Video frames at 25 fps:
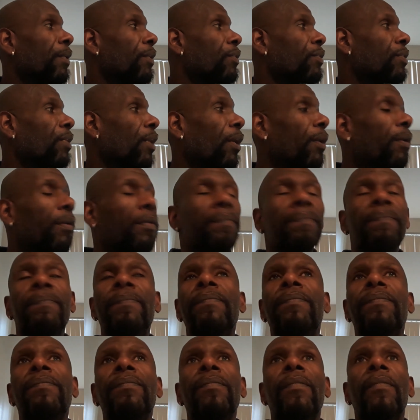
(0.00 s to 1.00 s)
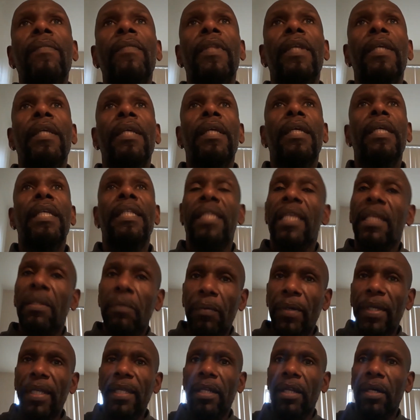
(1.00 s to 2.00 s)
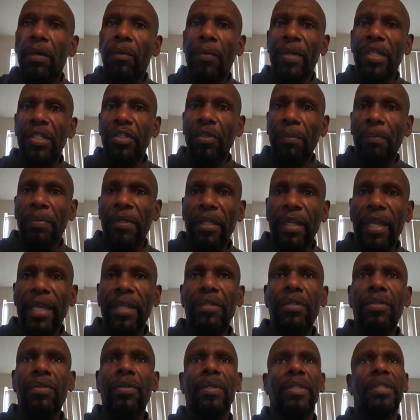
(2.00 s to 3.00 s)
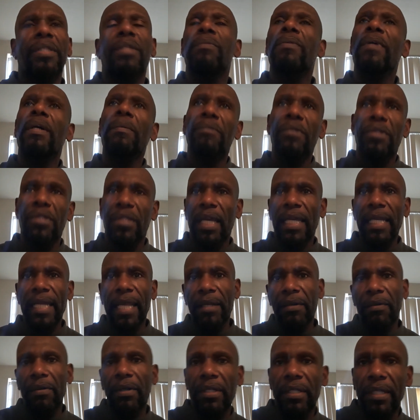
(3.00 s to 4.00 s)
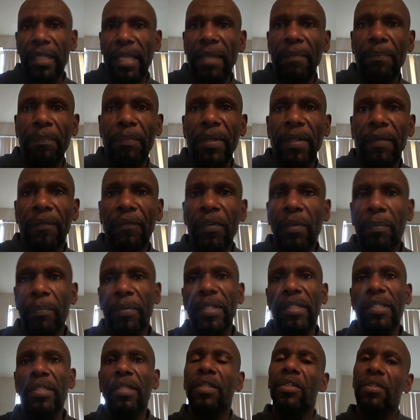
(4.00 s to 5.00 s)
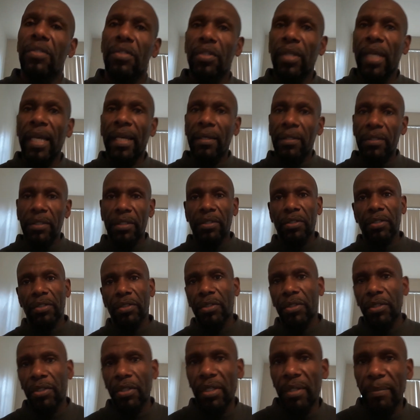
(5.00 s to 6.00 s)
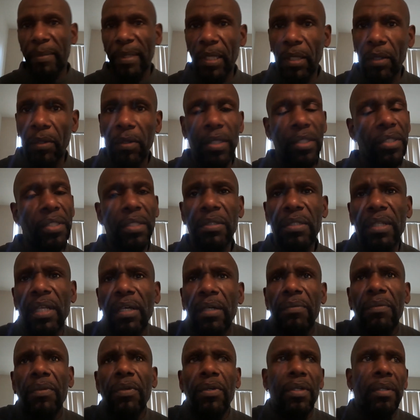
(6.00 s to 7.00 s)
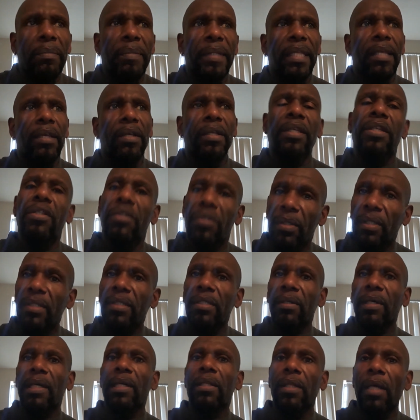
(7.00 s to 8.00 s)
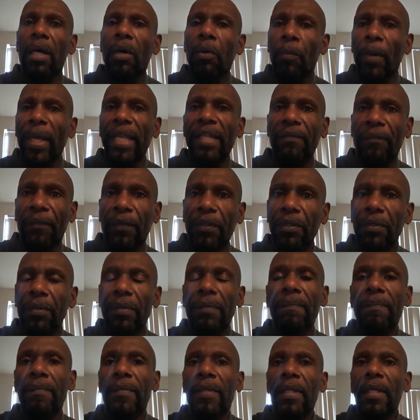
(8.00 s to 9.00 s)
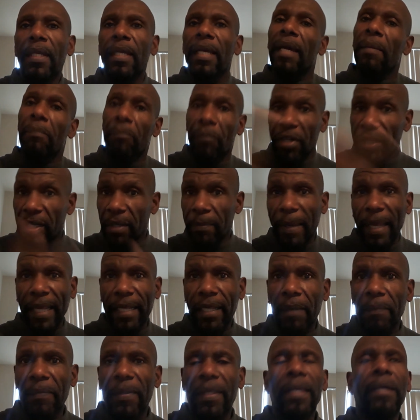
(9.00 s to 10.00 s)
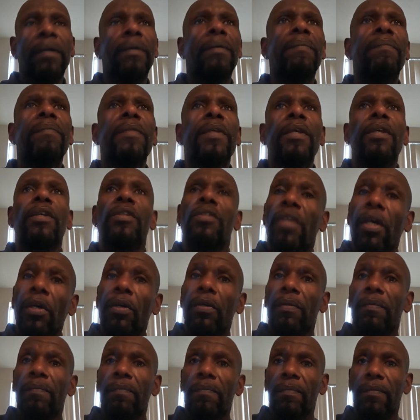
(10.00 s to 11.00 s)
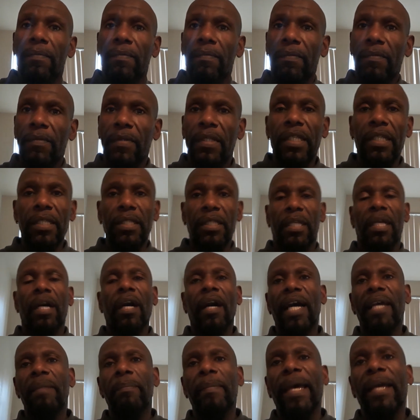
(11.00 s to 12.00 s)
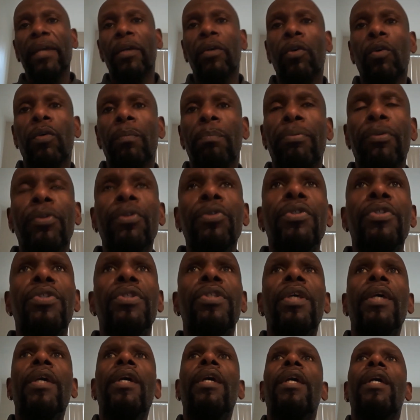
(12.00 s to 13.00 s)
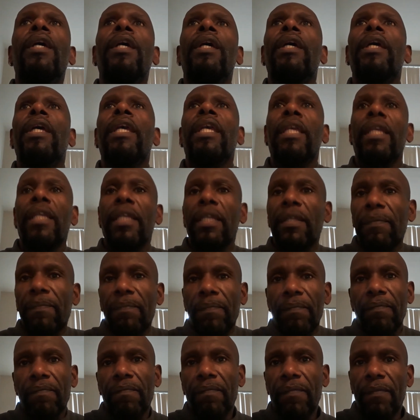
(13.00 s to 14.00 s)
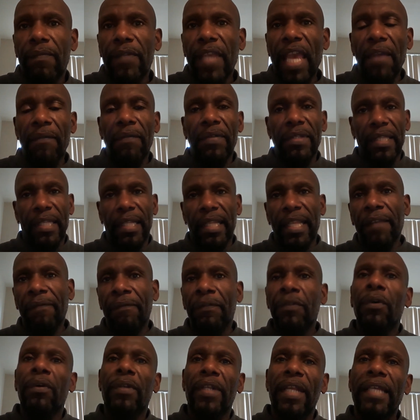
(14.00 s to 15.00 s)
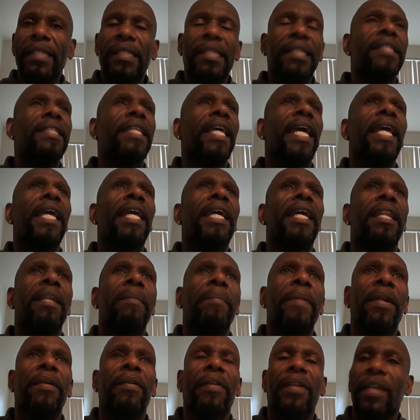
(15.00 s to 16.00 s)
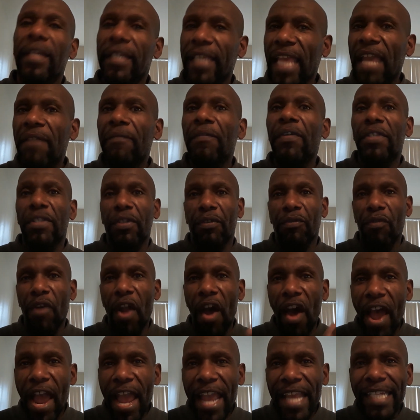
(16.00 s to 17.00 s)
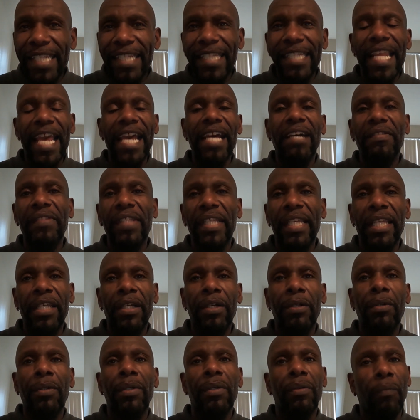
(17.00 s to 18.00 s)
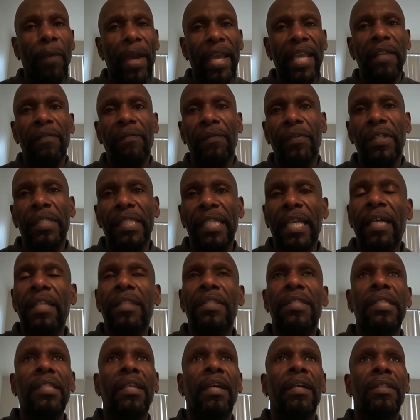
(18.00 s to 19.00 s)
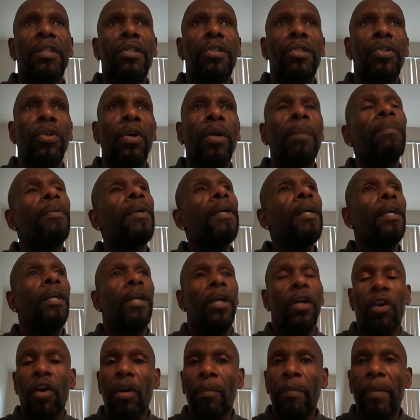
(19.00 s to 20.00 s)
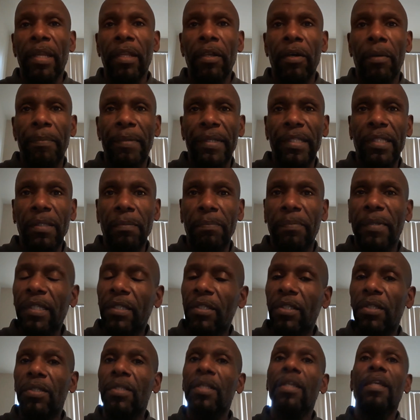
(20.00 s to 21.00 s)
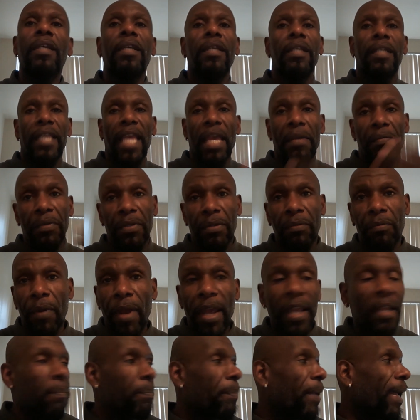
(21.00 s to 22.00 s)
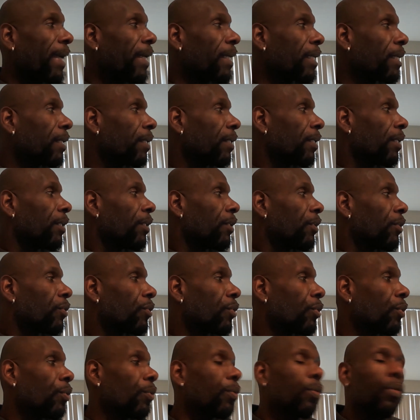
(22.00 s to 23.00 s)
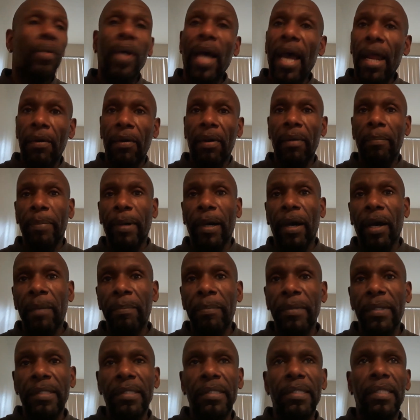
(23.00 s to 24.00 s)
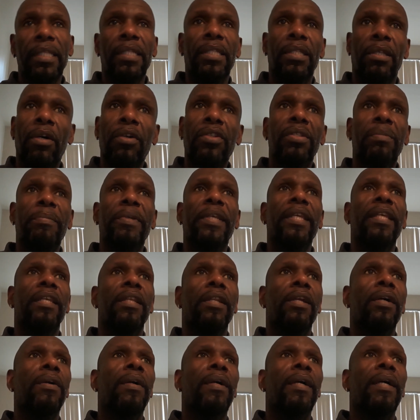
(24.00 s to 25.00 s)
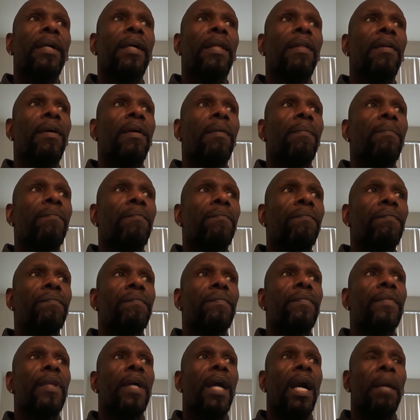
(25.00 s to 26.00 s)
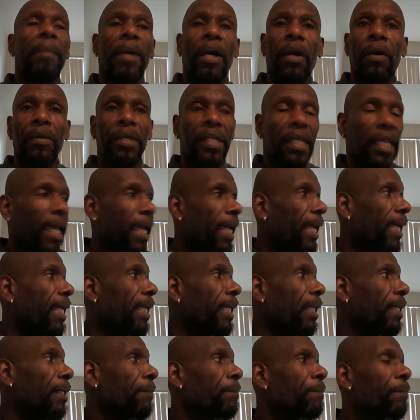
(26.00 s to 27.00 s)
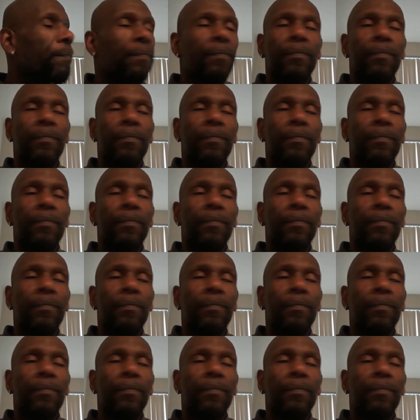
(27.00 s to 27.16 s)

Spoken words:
So he said, "Well, you know, which shop are you going to?" I said, "Well, I'm just going down the road to get a few bits." He goes, "You going to be long?" I said, "No, I'm not going to be that." He goes, "I'll wait for you and bring you back up the hill." So this kind man called Bruce, he gave us a lift, or as I say in America, gave us a ride down the hill, waited for us outside the shop. I got my little bits and pieces, gave us a ride back to our apartment. So he's asked me, you know, am I okay?